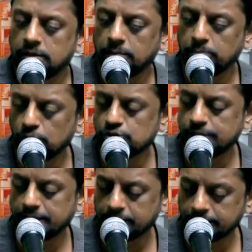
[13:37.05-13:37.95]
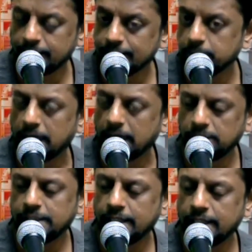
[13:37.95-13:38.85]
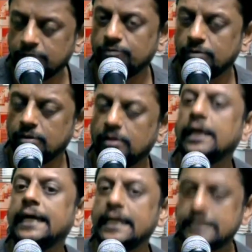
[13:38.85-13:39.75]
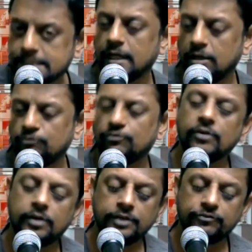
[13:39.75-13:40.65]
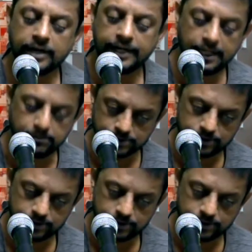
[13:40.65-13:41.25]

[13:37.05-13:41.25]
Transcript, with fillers: the books that are written in the Bible, they give itself different names.